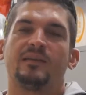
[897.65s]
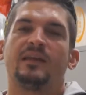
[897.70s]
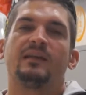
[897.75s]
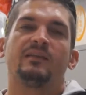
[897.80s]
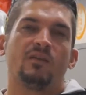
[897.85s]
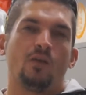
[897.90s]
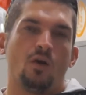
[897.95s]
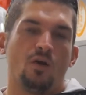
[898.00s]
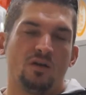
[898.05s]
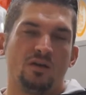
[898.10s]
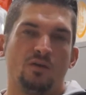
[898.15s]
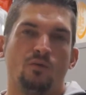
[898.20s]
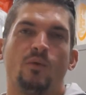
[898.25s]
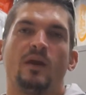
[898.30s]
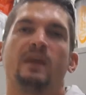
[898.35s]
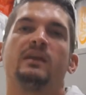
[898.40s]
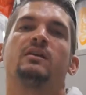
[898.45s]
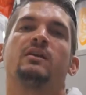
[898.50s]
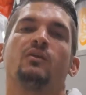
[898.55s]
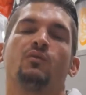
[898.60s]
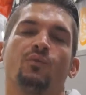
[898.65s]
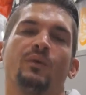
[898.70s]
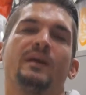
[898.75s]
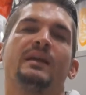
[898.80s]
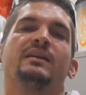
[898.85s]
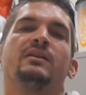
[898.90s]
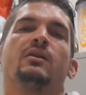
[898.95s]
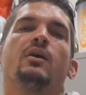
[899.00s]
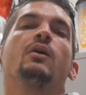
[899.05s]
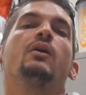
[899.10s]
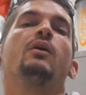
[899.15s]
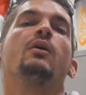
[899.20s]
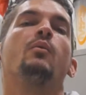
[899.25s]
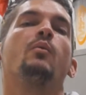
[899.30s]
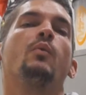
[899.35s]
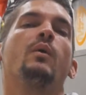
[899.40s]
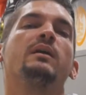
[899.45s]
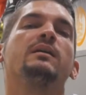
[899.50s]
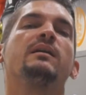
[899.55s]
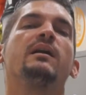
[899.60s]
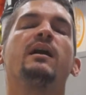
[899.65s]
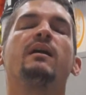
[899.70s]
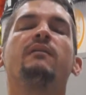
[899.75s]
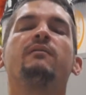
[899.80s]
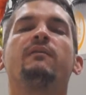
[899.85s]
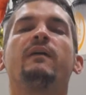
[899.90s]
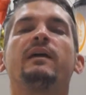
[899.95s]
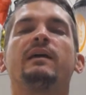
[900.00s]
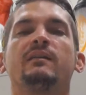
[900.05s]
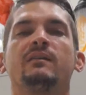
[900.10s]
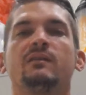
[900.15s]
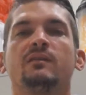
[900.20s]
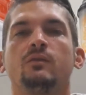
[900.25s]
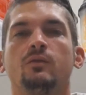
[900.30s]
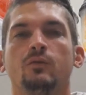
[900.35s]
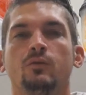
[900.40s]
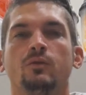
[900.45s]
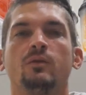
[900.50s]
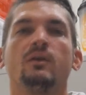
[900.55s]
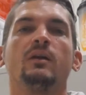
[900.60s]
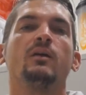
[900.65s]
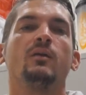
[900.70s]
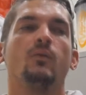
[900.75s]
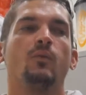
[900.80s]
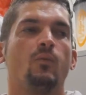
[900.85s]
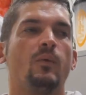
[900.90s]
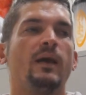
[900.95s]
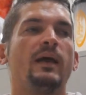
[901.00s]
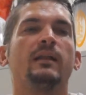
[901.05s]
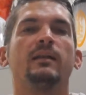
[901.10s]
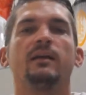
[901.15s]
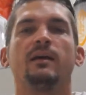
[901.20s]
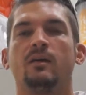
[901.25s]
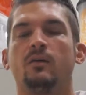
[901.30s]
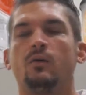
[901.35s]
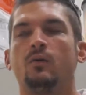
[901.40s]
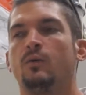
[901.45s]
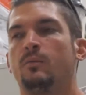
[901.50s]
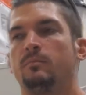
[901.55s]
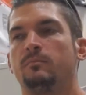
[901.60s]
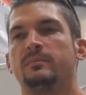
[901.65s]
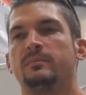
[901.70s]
that's the only way you can really know what affects you, well or